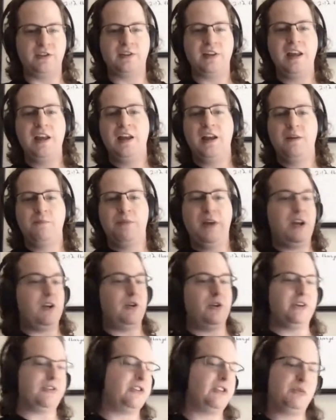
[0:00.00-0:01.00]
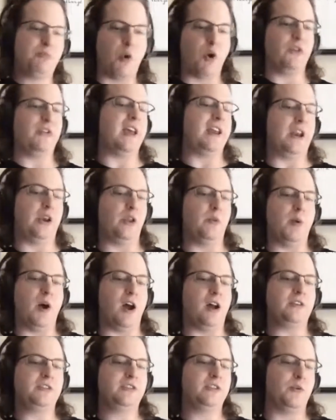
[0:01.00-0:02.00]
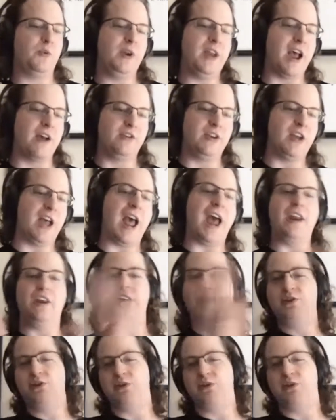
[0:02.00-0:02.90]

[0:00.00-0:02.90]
And Pico doesn't support that out of the box. So we'd have to add